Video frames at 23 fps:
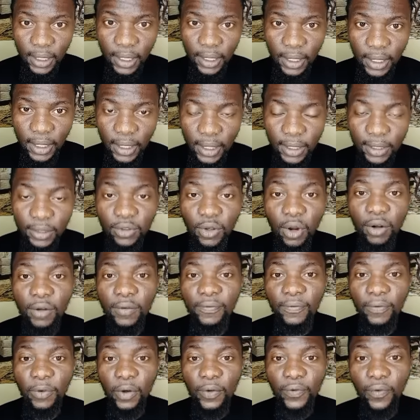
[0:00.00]
Godson
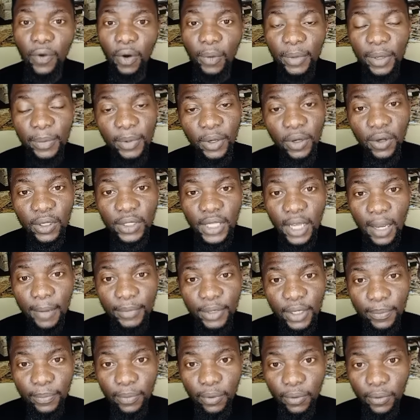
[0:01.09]
said, Doyin Okupe woke
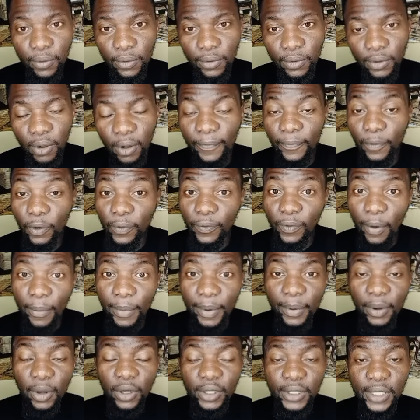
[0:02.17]
up today and
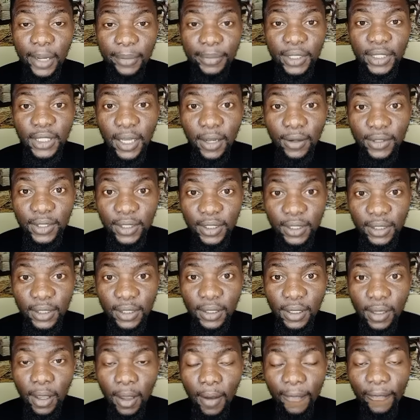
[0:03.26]
decided to join the
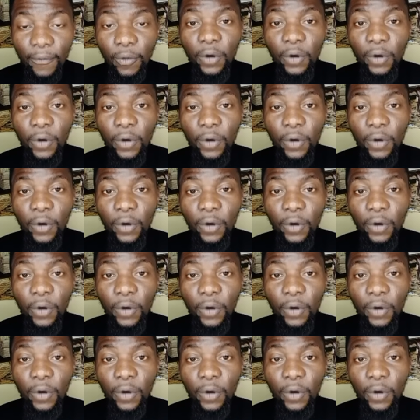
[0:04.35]
bandwagon